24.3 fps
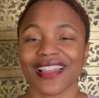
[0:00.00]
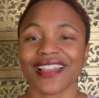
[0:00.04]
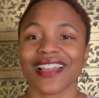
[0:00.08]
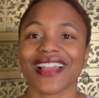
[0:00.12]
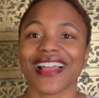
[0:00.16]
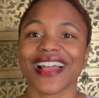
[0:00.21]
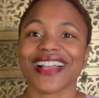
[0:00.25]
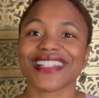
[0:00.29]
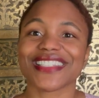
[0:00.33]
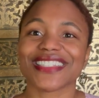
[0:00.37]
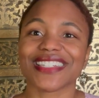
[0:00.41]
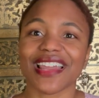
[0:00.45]

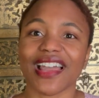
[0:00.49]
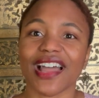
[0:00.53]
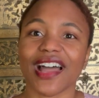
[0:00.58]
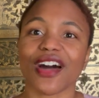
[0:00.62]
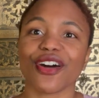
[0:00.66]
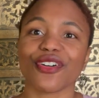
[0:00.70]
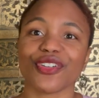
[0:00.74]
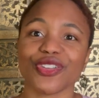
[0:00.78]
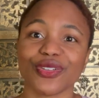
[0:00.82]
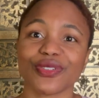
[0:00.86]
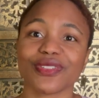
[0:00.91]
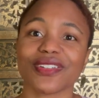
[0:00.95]
as to how
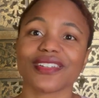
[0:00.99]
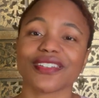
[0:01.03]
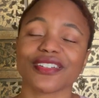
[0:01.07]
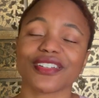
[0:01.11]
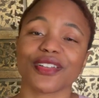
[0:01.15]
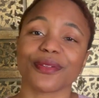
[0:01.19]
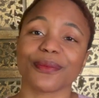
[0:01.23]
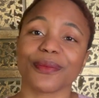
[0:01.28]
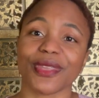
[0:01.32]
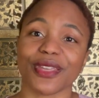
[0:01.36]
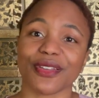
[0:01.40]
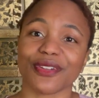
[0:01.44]
you can
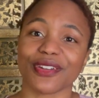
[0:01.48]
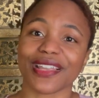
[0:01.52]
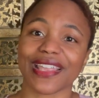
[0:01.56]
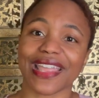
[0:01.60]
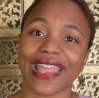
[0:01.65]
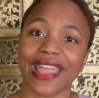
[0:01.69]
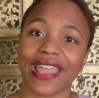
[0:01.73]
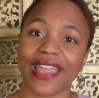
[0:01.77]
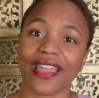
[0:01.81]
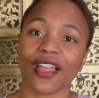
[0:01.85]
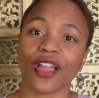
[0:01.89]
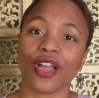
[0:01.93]

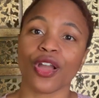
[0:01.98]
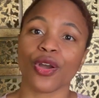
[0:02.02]
communicate